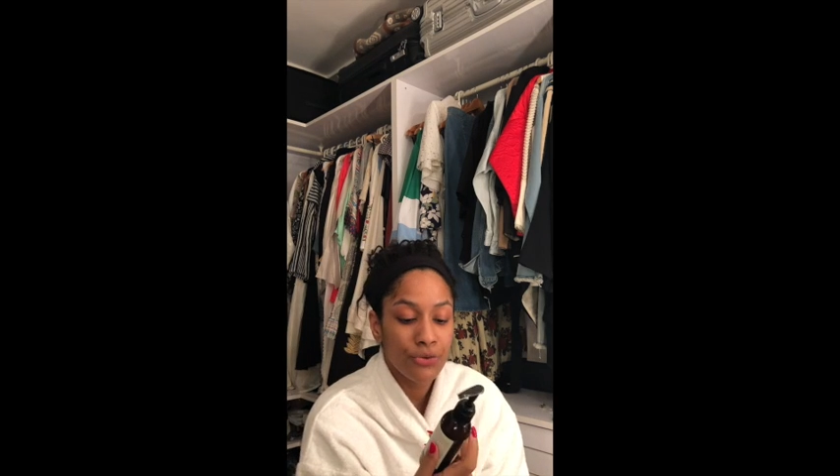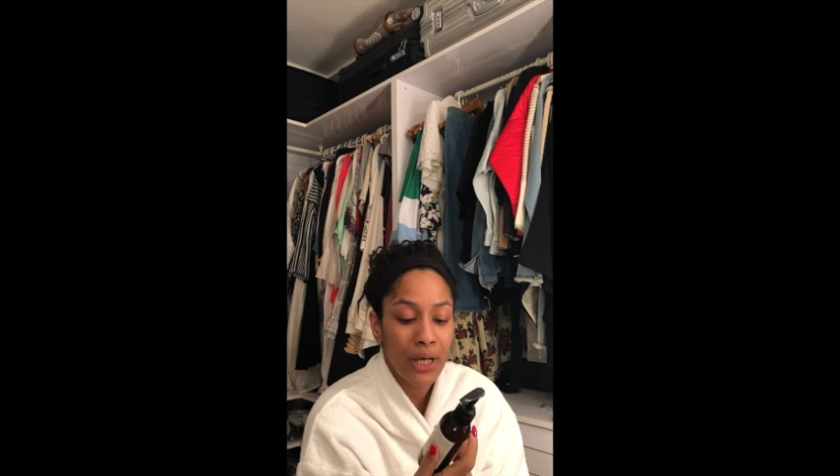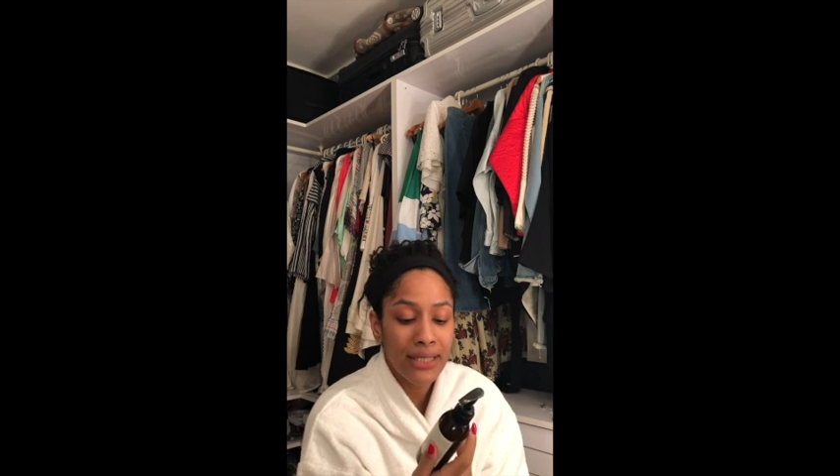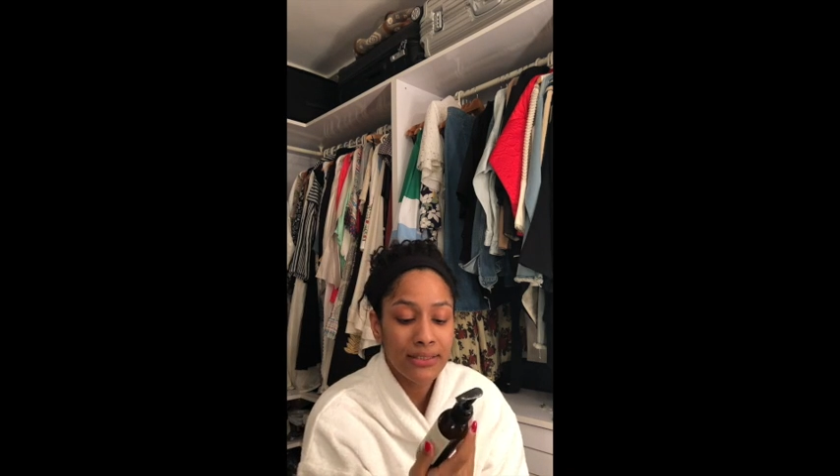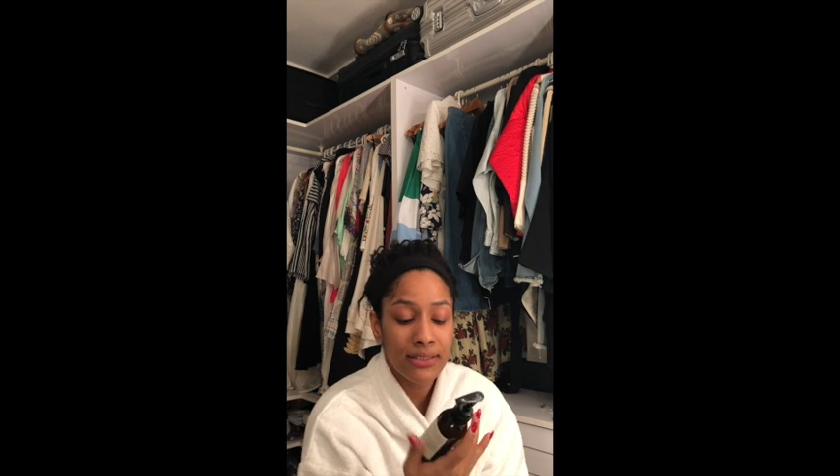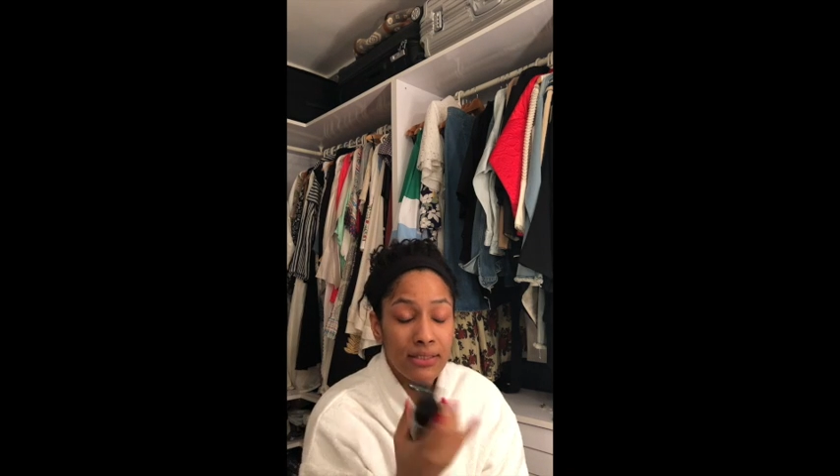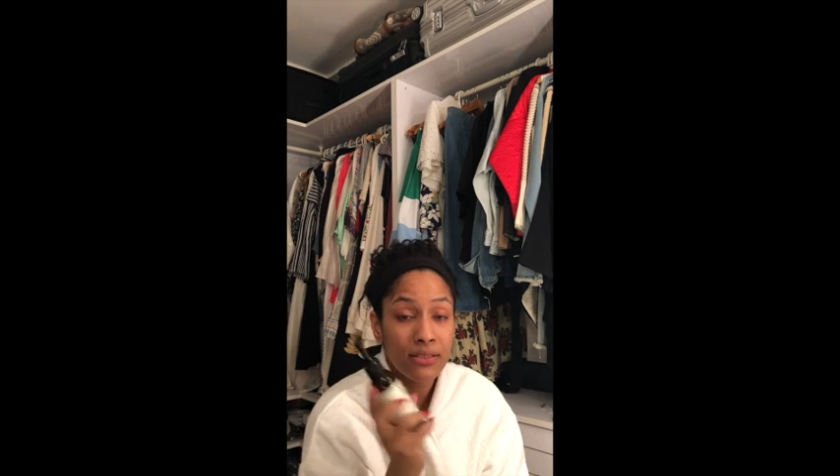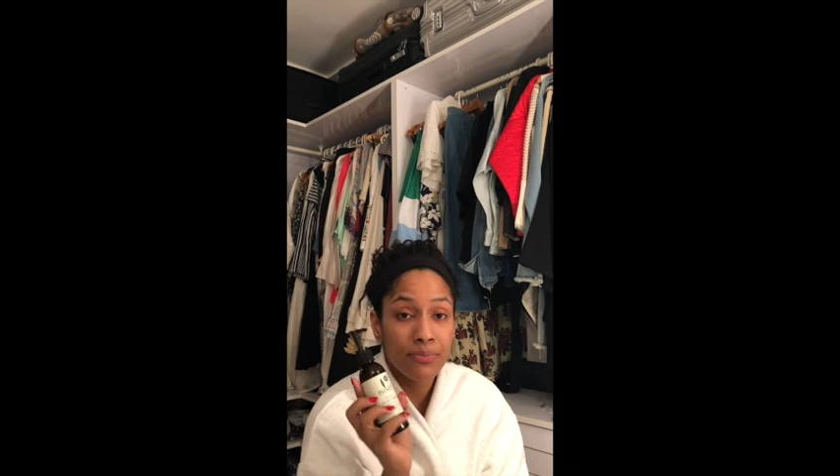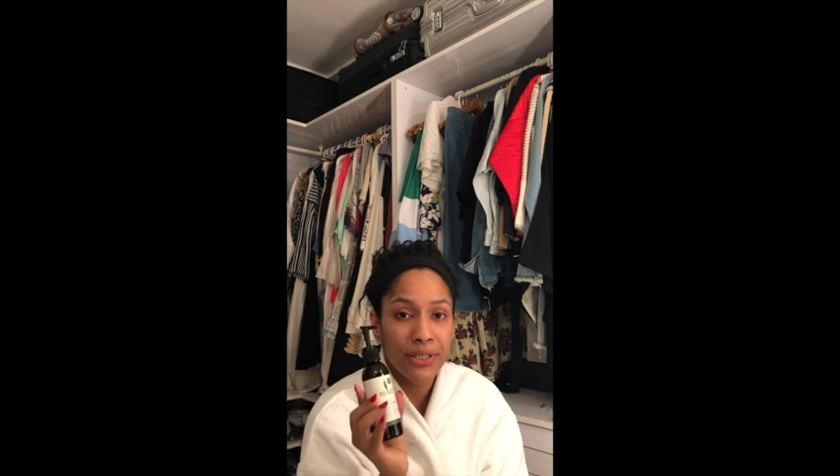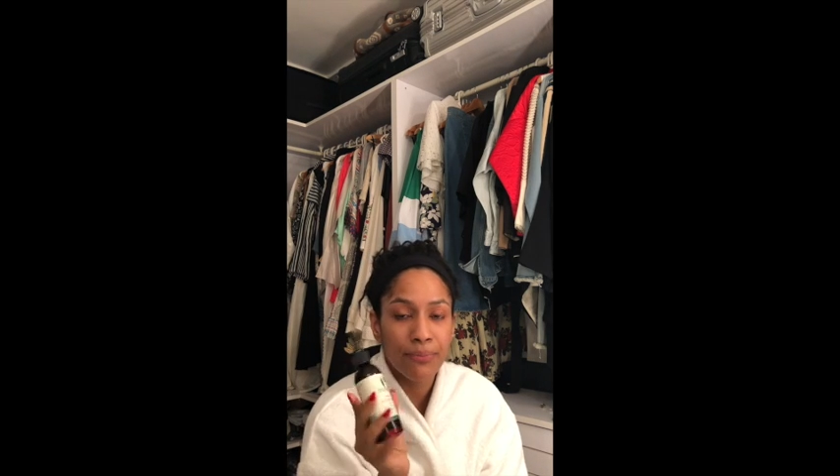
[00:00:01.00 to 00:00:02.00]
So guys, this
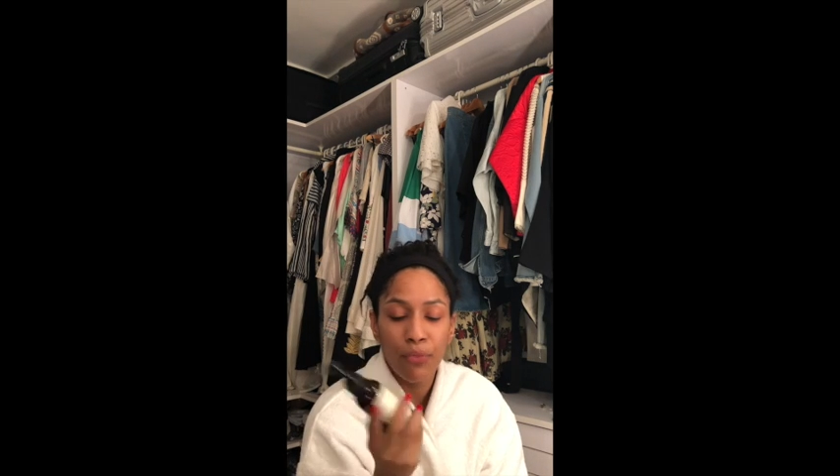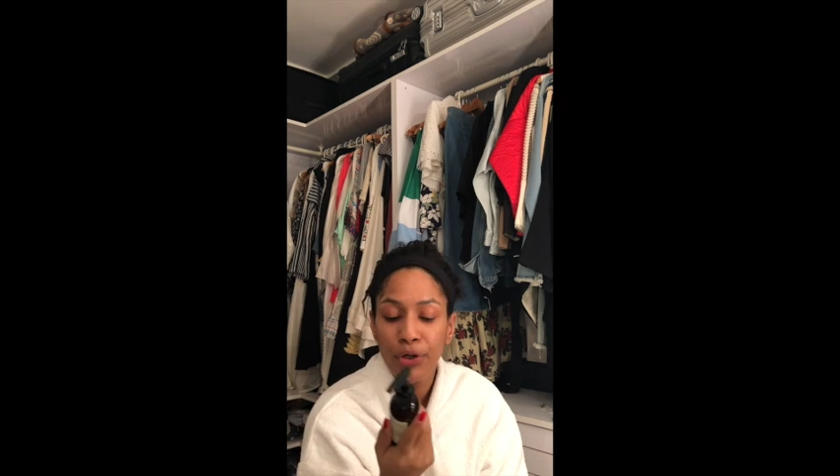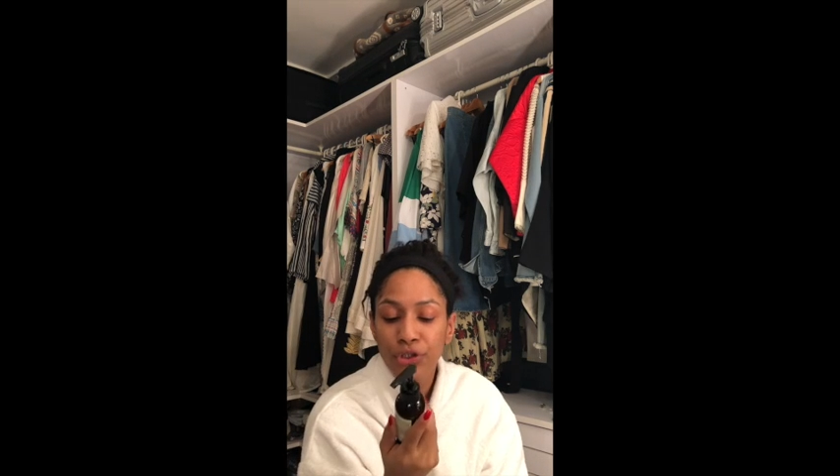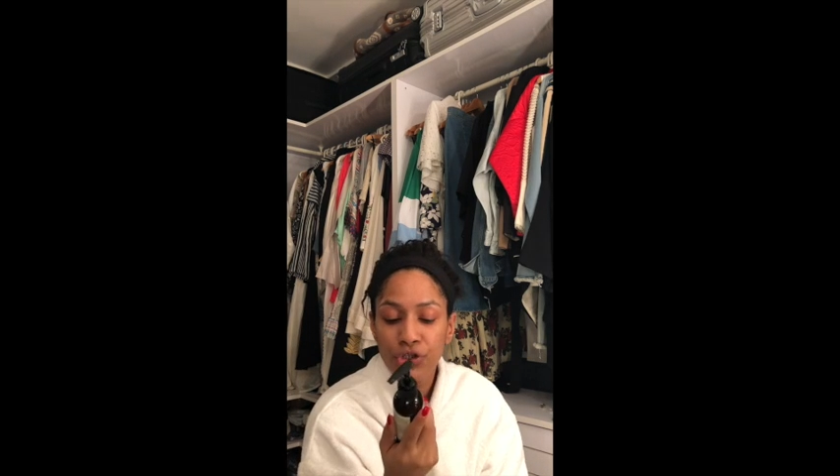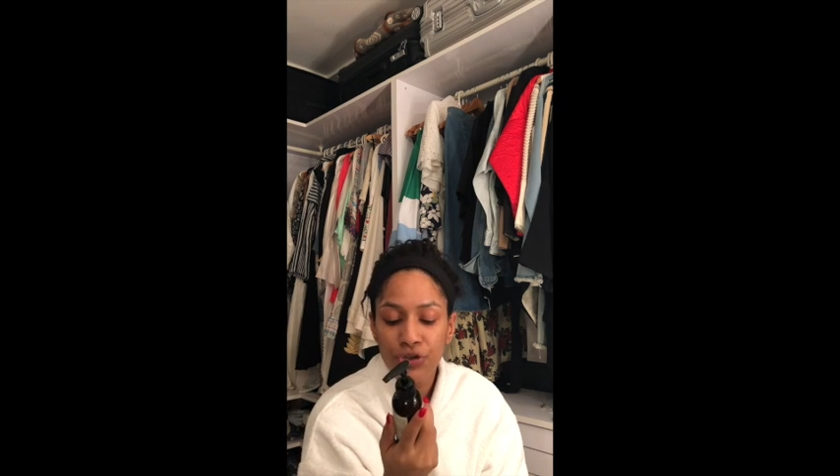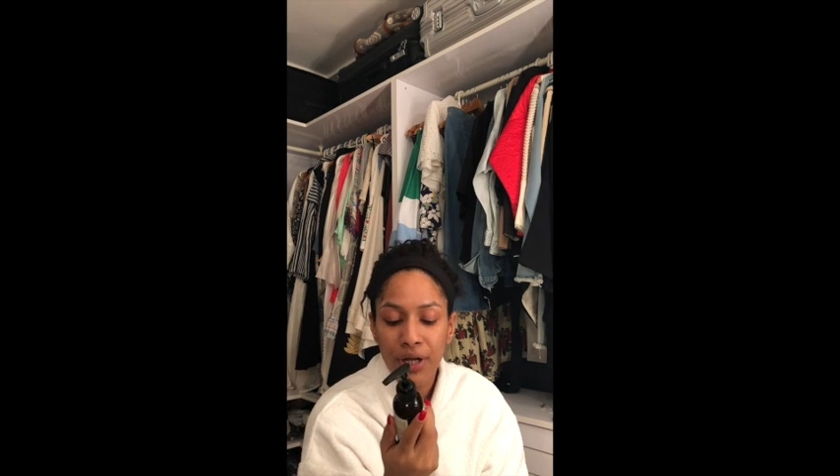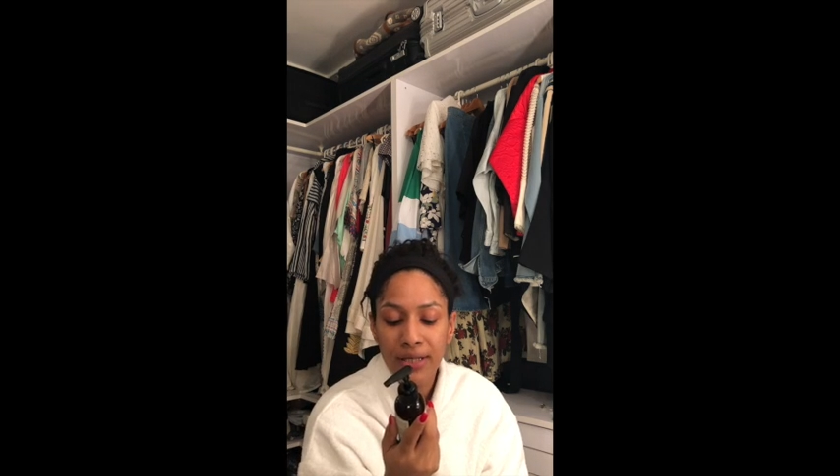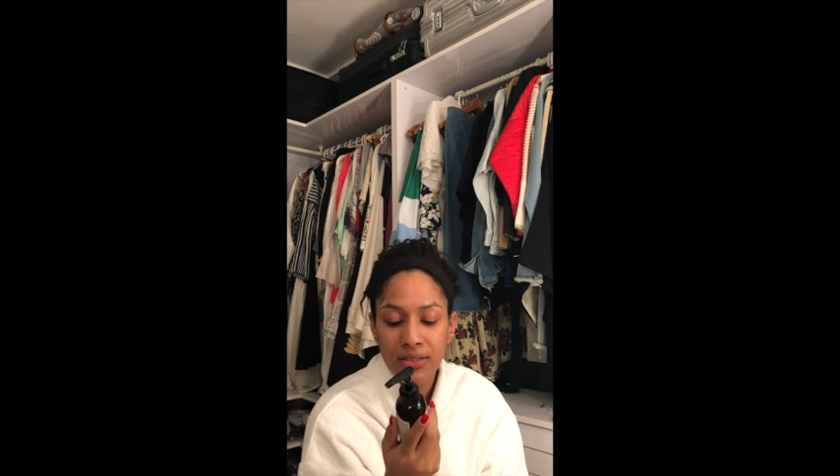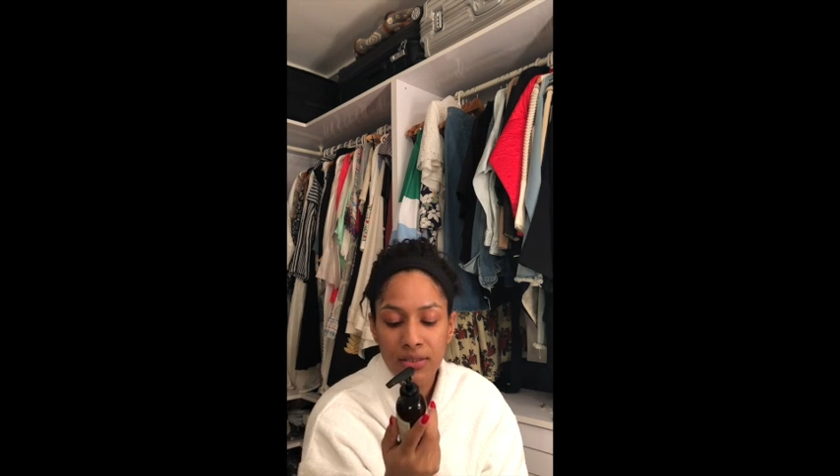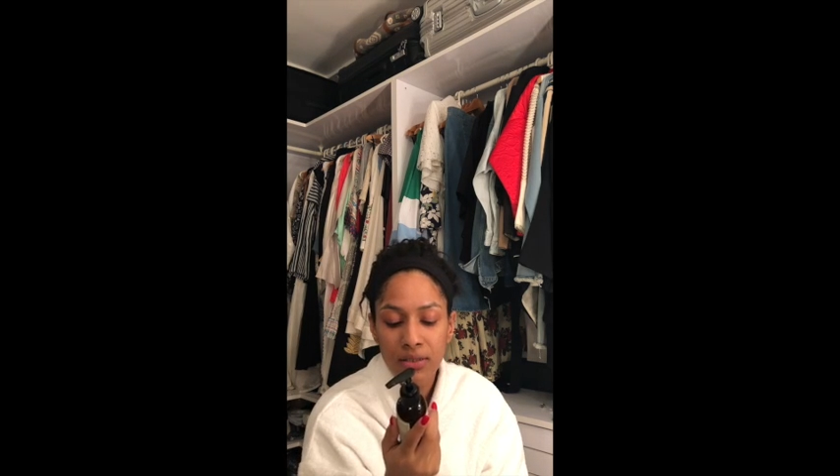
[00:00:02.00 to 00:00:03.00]
is the
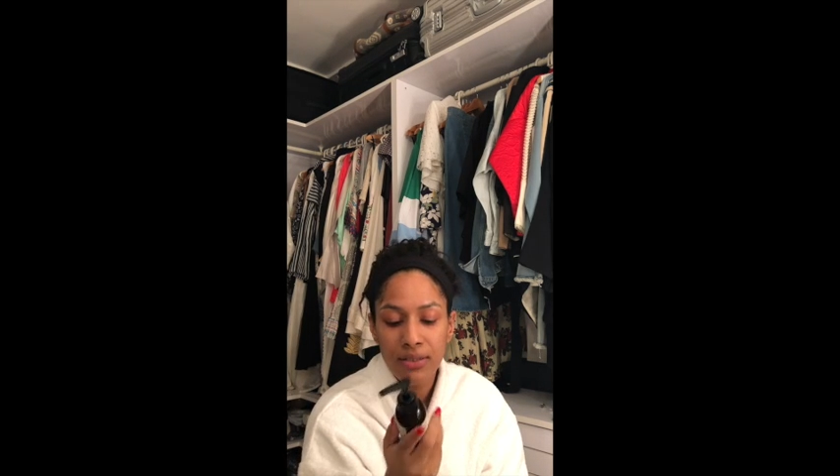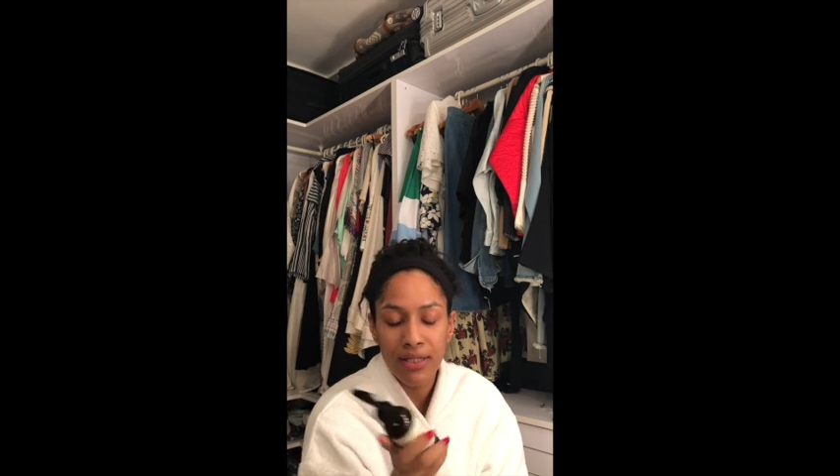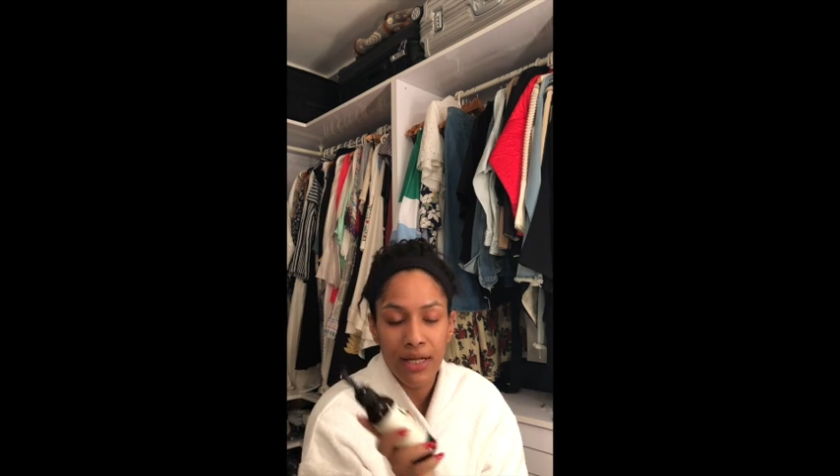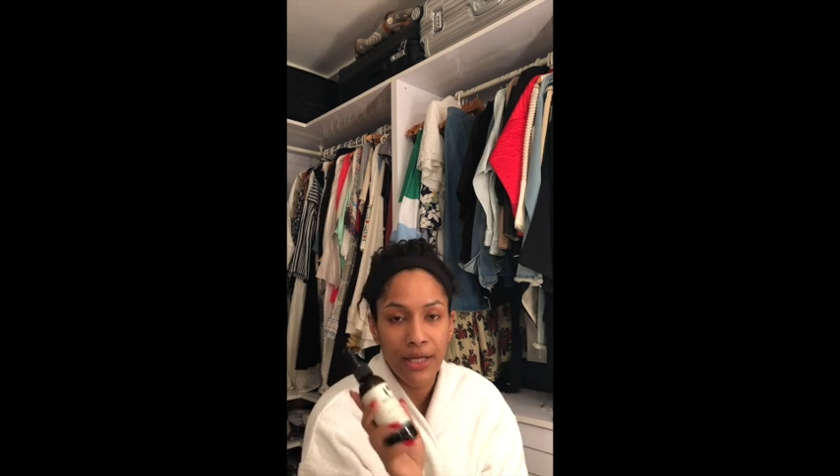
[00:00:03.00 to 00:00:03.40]
moisturizer that